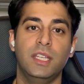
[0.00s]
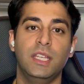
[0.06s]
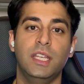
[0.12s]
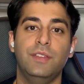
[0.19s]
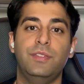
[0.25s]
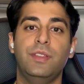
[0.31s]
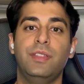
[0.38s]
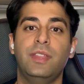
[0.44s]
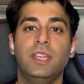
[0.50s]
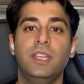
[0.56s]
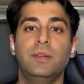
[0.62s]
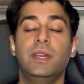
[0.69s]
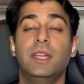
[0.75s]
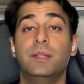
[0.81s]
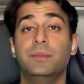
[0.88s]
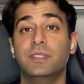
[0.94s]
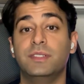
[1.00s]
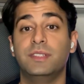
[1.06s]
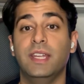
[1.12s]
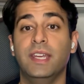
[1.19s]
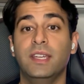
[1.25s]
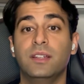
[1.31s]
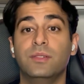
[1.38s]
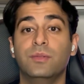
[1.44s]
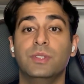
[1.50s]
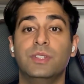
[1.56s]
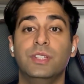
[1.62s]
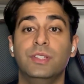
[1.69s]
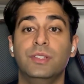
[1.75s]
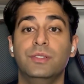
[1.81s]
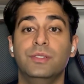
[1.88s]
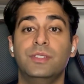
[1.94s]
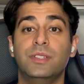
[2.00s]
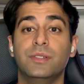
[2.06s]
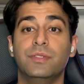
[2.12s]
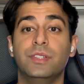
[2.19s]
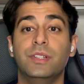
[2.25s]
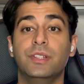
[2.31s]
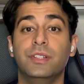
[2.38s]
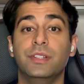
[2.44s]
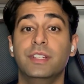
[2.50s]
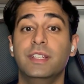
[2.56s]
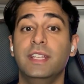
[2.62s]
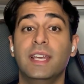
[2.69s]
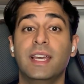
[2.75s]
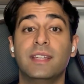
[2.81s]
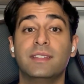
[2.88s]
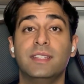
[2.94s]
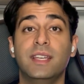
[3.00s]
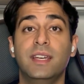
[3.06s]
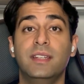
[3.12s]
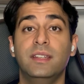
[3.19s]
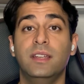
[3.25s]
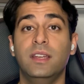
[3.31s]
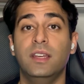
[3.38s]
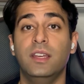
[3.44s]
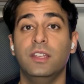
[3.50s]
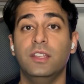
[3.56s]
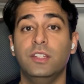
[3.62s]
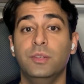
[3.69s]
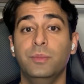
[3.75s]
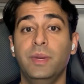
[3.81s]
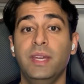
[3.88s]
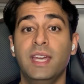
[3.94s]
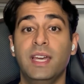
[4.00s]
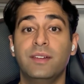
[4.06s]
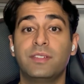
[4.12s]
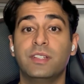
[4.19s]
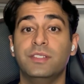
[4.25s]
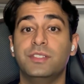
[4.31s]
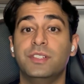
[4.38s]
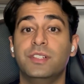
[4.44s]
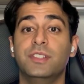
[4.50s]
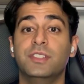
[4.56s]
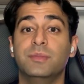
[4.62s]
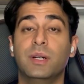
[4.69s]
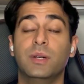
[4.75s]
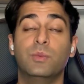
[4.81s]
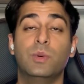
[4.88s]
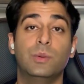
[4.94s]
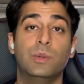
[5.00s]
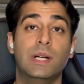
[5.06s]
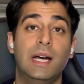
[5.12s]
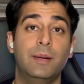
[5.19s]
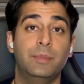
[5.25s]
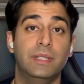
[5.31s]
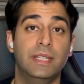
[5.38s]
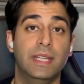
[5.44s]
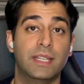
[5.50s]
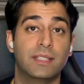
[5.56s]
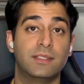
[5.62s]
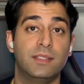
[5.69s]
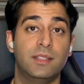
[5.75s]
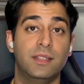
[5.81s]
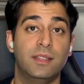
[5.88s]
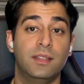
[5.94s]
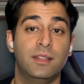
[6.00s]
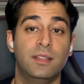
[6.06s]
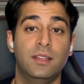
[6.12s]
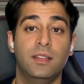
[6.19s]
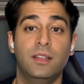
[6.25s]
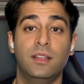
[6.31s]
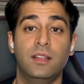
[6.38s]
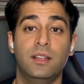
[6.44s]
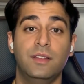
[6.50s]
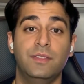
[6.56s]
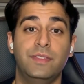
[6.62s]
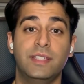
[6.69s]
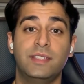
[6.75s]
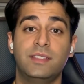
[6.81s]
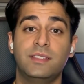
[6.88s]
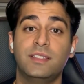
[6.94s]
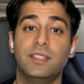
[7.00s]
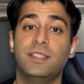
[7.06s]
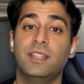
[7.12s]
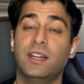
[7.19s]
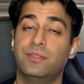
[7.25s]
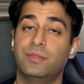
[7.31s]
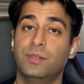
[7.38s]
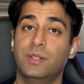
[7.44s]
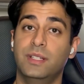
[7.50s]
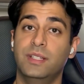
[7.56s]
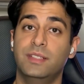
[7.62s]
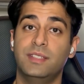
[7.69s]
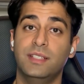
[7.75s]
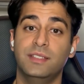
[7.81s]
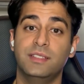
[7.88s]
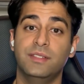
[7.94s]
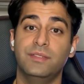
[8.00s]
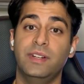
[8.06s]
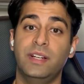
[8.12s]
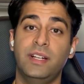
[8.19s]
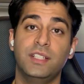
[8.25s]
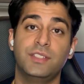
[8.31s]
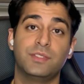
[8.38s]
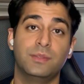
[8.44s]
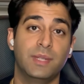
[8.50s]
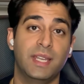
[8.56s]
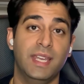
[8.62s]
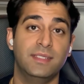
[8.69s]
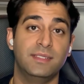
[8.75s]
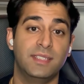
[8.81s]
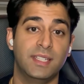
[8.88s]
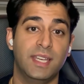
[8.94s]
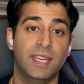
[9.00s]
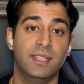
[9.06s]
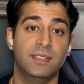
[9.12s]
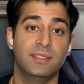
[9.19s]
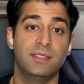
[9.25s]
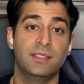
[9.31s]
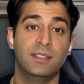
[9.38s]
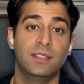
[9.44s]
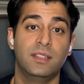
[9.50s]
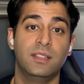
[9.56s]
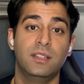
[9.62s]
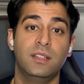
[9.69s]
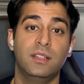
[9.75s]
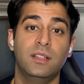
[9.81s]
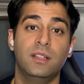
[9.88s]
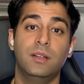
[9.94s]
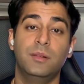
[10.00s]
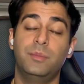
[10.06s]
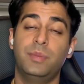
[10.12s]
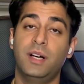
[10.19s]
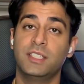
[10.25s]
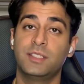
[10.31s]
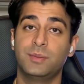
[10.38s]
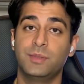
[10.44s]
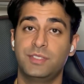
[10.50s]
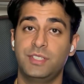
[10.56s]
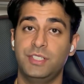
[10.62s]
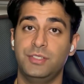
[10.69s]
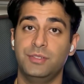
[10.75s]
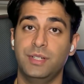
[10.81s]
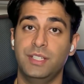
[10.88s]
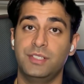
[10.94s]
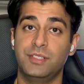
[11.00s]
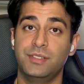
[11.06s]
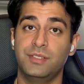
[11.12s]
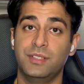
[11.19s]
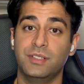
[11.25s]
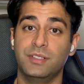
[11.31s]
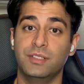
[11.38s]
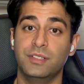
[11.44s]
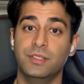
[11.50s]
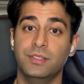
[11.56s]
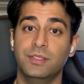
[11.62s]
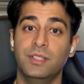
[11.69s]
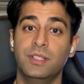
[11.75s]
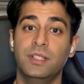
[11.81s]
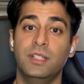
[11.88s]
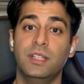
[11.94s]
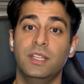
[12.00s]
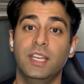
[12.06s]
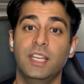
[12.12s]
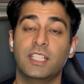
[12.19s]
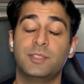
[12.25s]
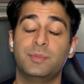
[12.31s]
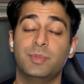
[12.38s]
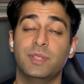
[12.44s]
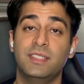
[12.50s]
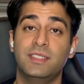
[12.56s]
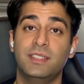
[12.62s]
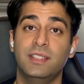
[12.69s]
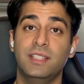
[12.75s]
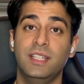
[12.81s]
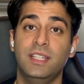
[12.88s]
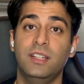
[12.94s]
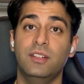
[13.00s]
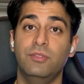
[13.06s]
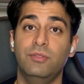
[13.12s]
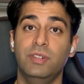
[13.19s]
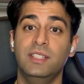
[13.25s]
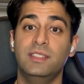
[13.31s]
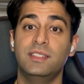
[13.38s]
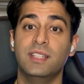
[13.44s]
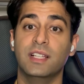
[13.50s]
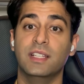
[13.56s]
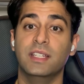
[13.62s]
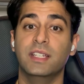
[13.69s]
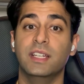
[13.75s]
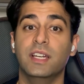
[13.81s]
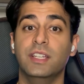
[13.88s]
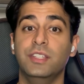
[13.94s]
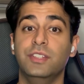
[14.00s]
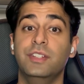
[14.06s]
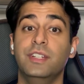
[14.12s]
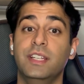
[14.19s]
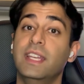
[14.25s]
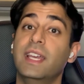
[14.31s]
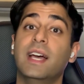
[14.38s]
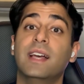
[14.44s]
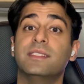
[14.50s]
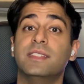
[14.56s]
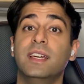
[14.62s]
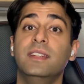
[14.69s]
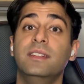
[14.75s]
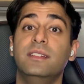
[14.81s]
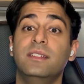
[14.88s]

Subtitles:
If you think you made a mistake with the use of your Unity asset, you may have concerns about what will happen next. This is a tough one since it varies from case to case. Possible situations include explicitly reselling a Unity asset,